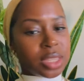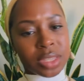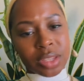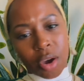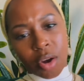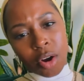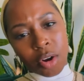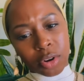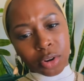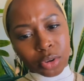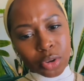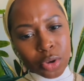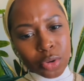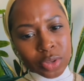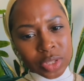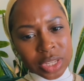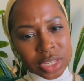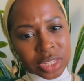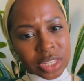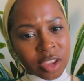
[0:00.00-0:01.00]
There's
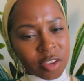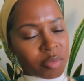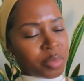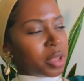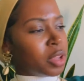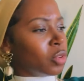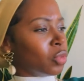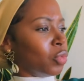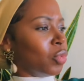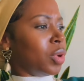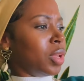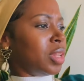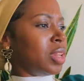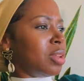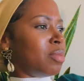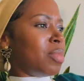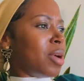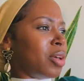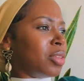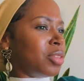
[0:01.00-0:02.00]
articles and stuff being
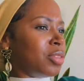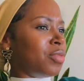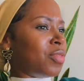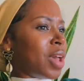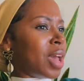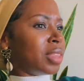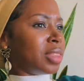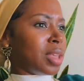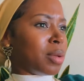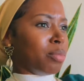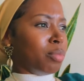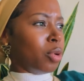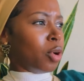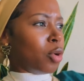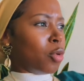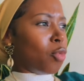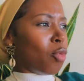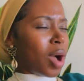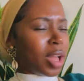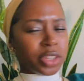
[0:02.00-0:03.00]
written about the fact that
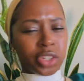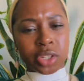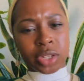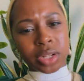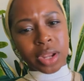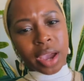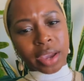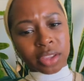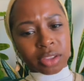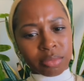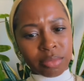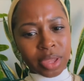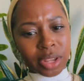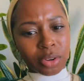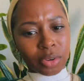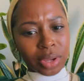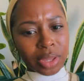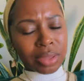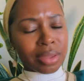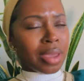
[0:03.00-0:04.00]
bro watched a
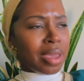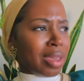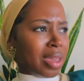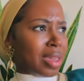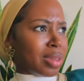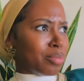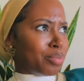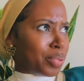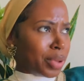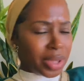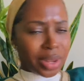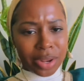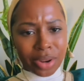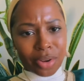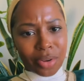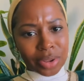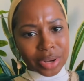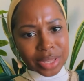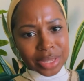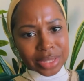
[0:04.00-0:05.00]
documentary and put
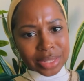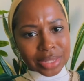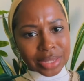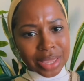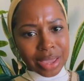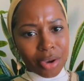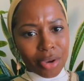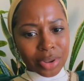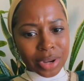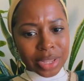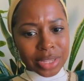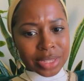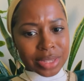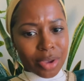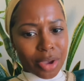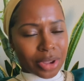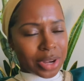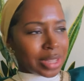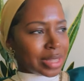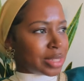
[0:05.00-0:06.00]
it on his on
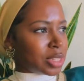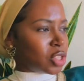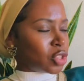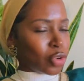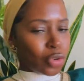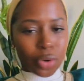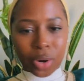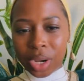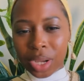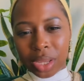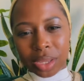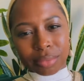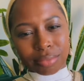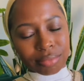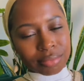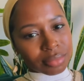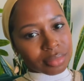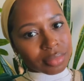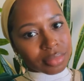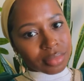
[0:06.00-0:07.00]
his on his
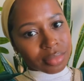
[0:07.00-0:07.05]
story.